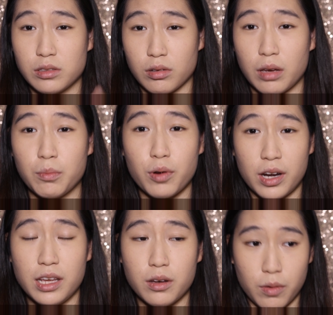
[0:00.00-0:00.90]
looking
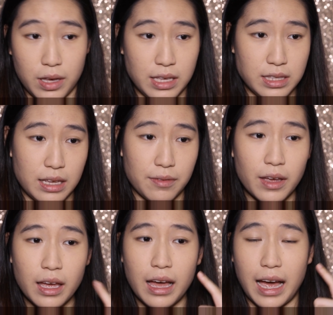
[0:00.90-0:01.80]
pretty cohesive.
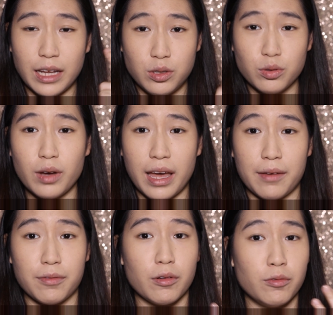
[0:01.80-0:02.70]
I do
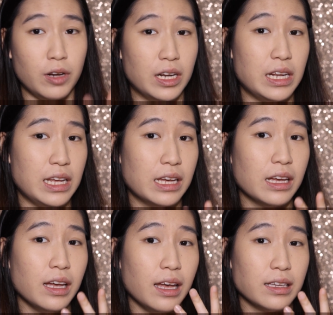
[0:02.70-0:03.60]
have really